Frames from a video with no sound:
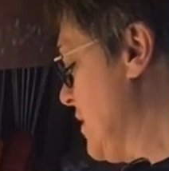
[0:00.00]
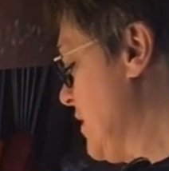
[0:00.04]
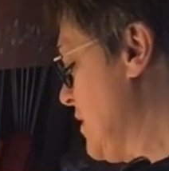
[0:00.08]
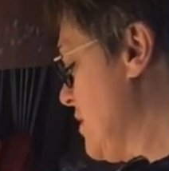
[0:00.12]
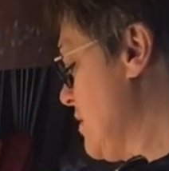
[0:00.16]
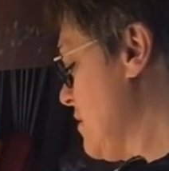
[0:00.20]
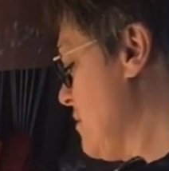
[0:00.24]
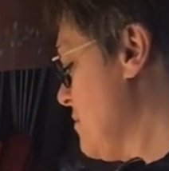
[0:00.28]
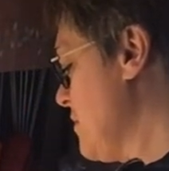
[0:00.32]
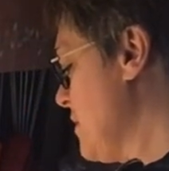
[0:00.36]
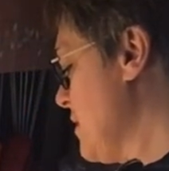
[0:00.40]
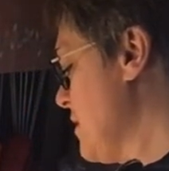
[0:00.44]

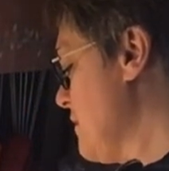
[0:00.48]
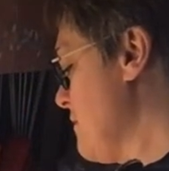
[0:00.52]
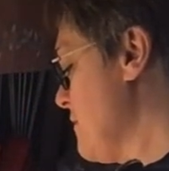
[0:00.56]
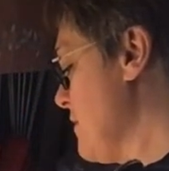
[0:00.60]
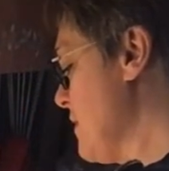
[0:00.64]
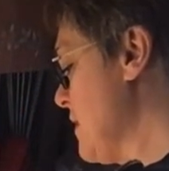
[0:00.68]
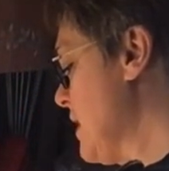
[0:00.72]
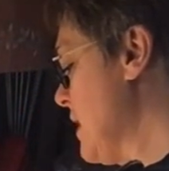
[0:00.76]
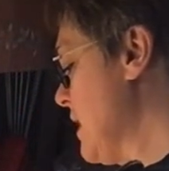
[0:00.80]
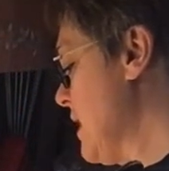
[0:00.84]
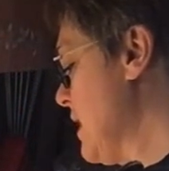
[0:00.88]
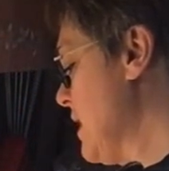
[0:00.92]
don't want to
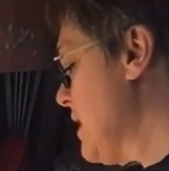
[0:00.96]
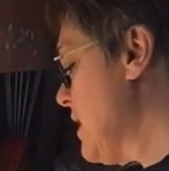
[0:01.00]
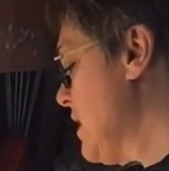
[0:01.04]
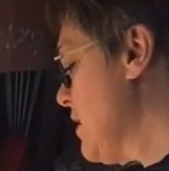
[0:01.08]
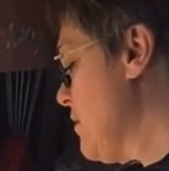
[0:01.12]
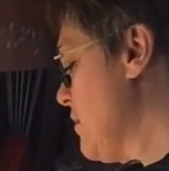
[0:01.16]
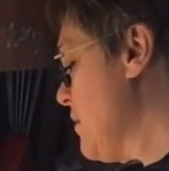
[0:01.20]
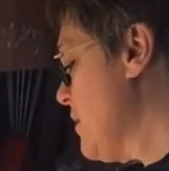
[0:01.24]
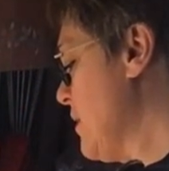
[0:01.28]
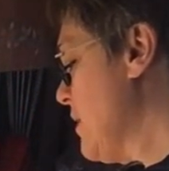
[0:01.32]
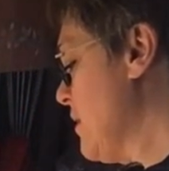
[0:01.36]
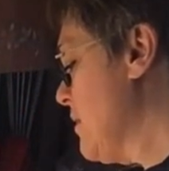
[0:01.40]
forget any
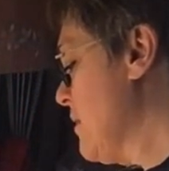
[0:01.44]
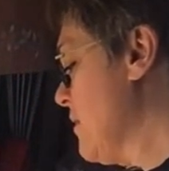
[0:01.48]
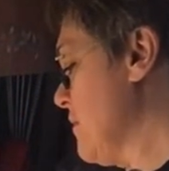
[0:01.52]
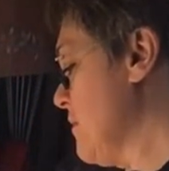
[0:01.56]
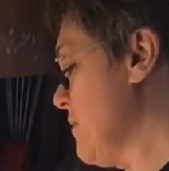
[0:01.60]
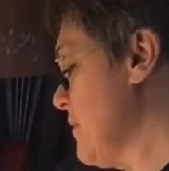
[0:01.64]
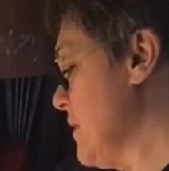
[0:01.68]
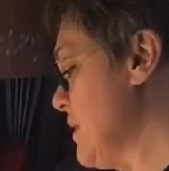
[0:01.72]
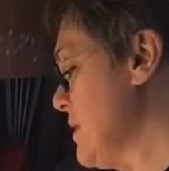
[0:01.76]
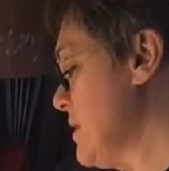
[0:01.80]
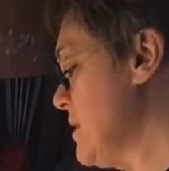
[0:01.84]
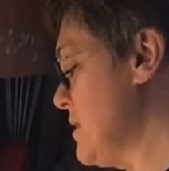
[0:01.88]
oil.
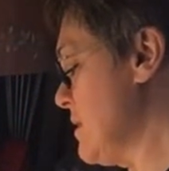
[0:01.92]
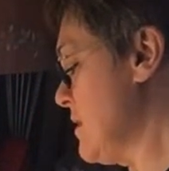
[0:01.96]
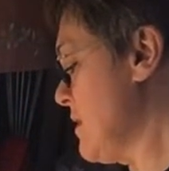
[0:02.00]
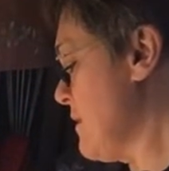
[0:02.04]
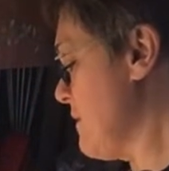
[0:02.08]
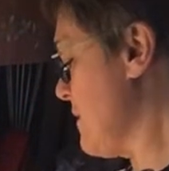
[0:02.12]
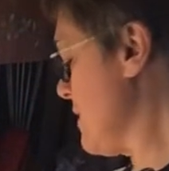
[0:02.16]
That stuff